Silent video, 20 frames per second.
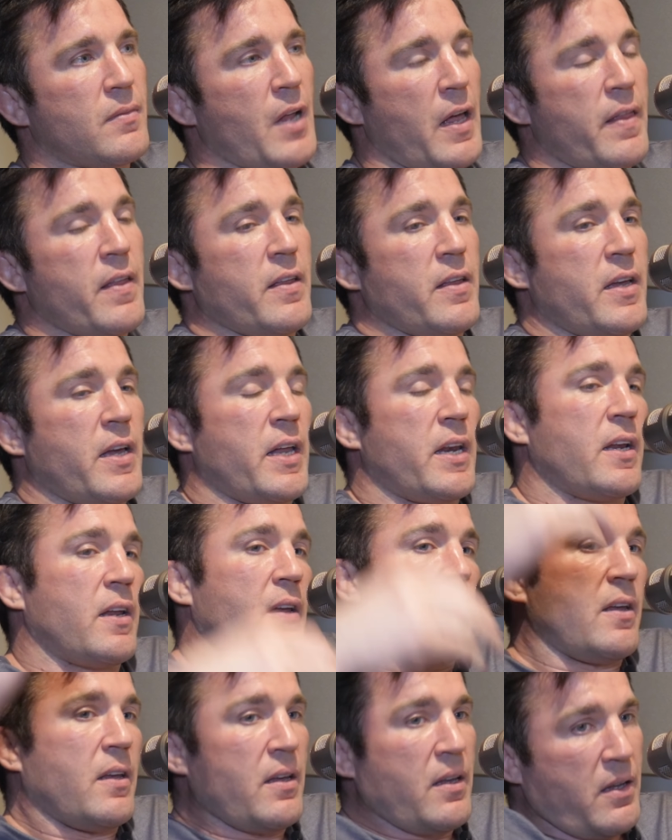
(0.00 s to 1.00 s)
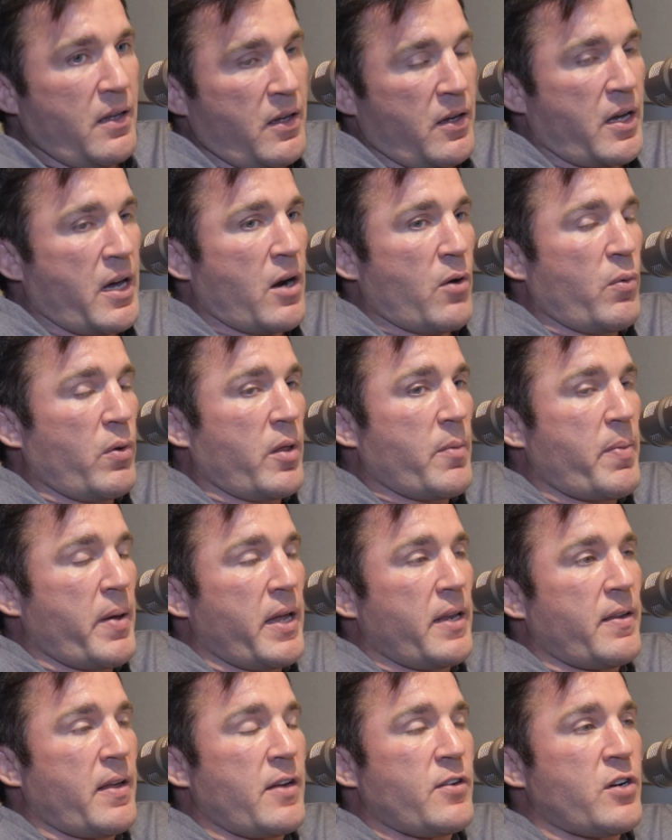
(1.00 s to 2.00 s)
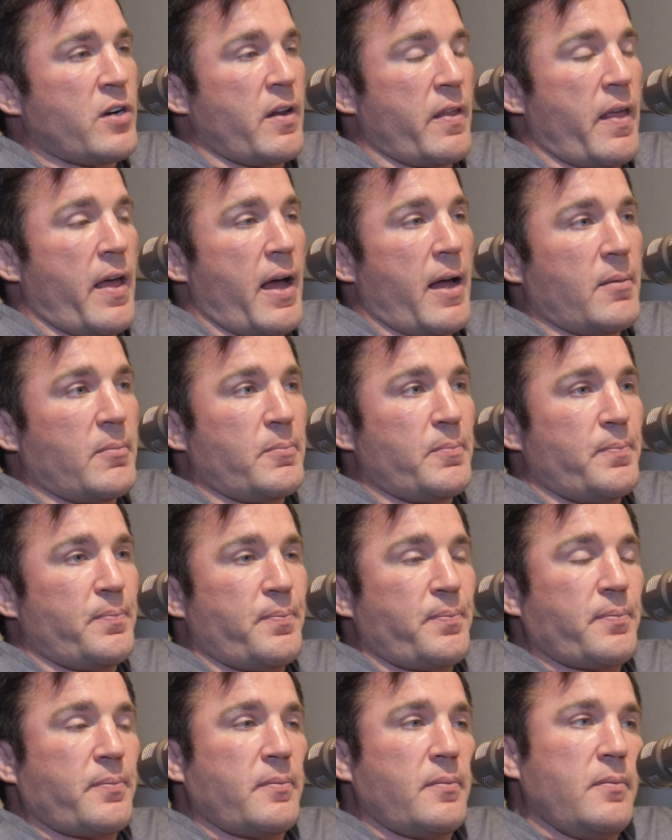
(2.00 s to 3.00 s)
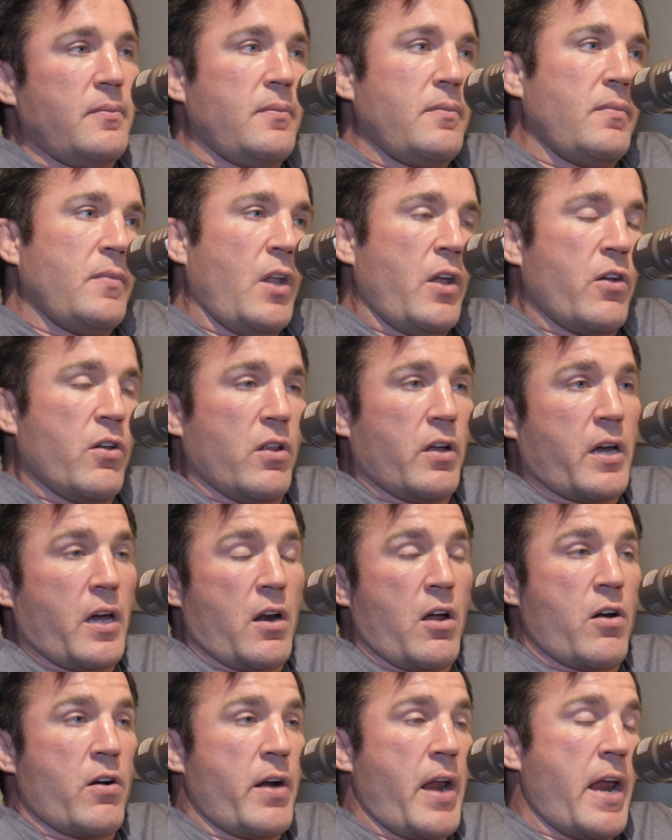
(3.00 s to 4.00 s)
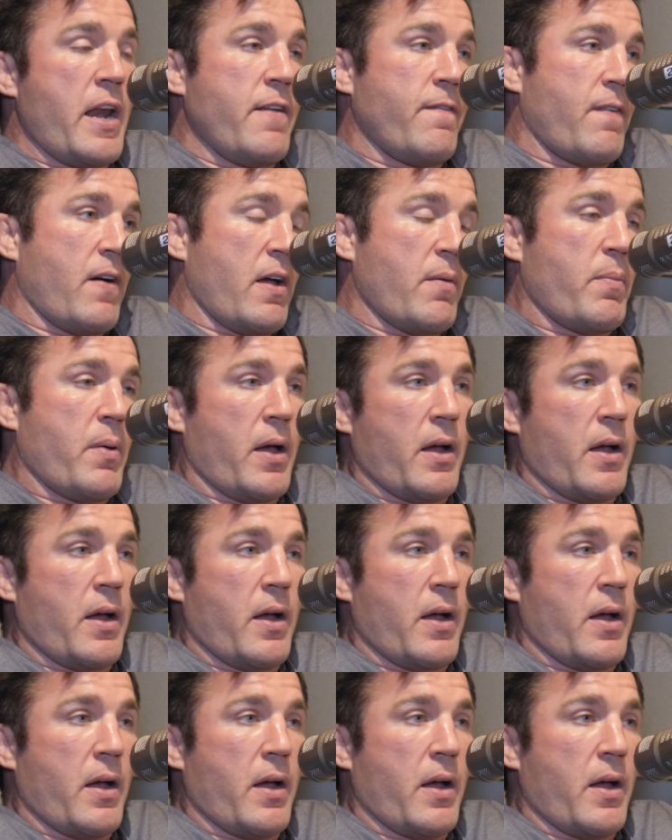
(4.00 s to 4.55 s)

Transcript: I think you gotta you gotta really pay attention to that. You look at one eighty-five